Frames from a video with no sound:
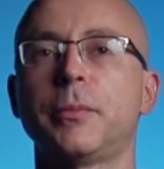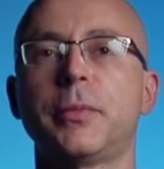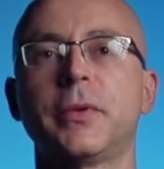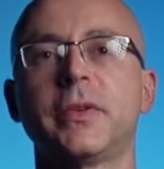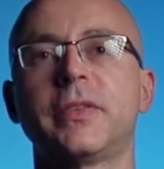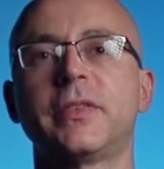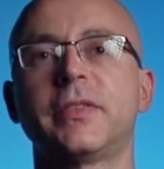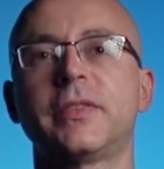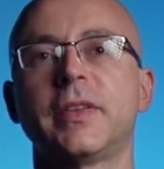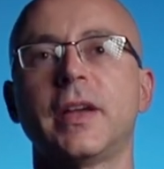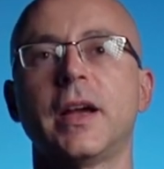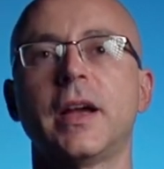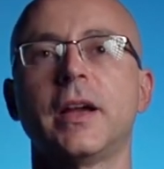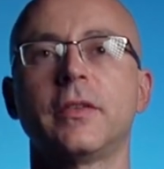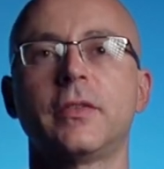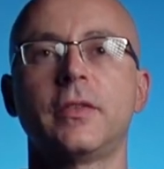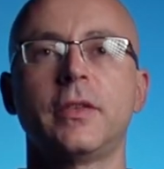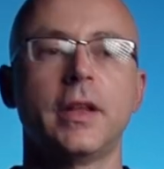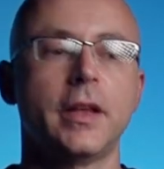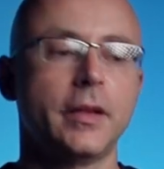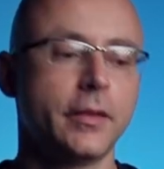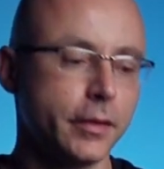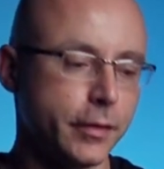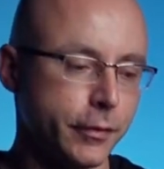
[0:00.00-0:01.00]

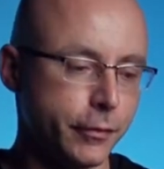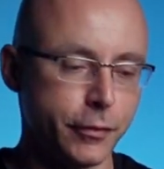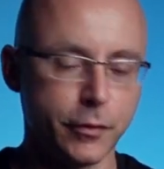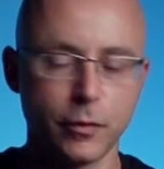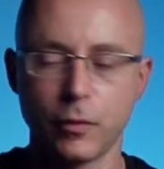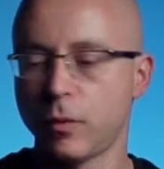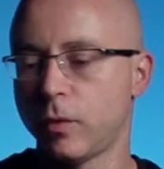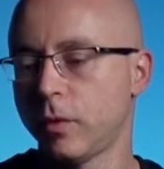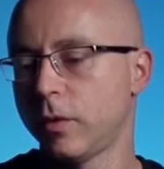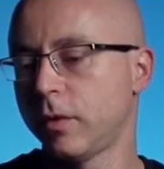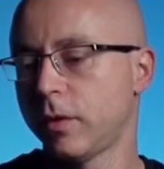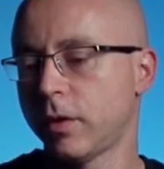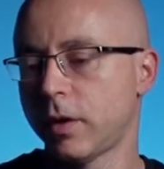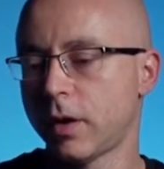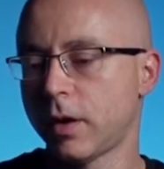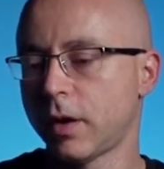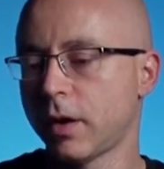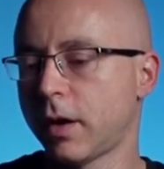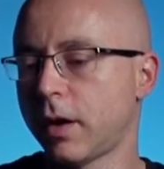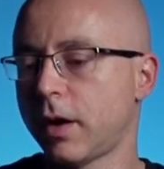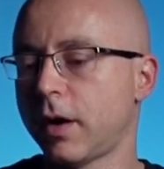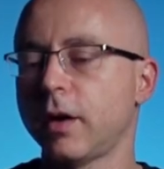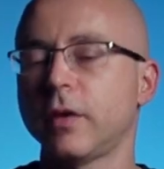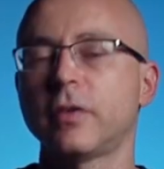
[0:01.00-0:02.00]
precisely as if you
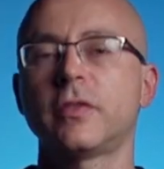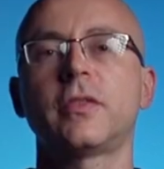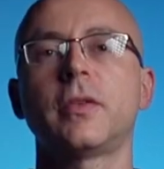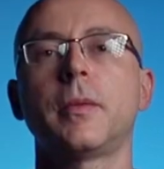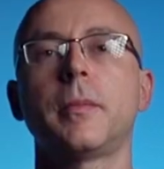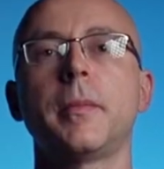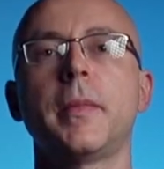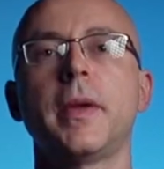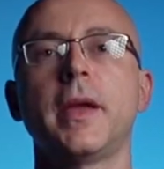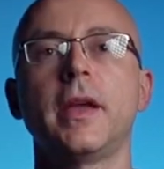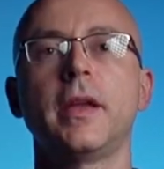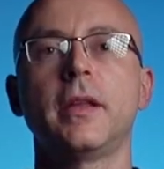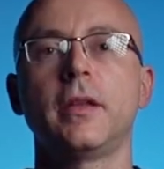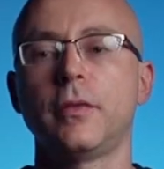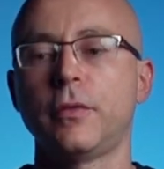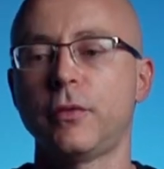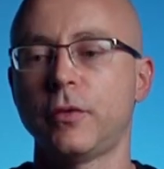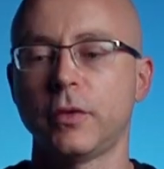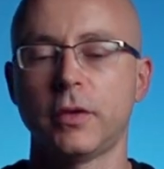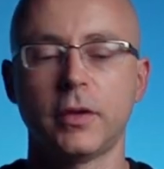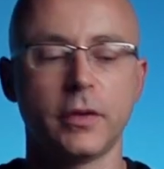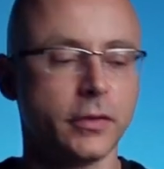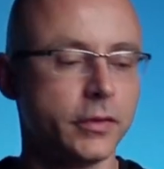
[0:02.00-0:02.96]
were custom made for